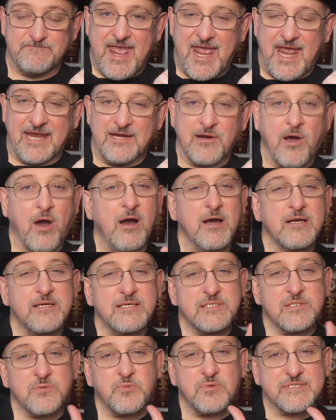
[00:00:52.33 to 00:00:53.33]
And
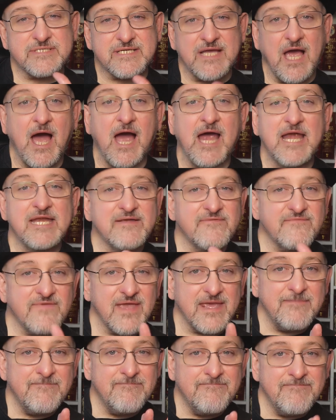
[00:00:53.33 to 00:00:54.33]
August was kind of
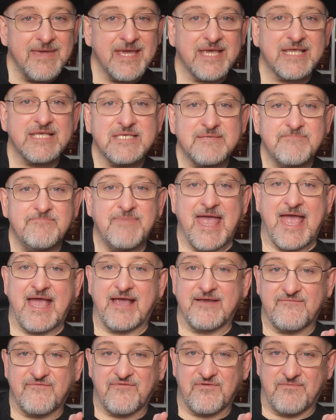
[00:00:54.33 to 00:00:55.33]
a mixed
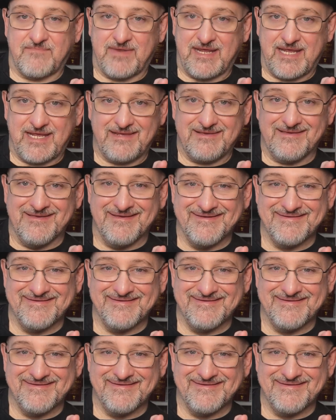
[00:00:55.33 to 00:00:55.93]
bag for me.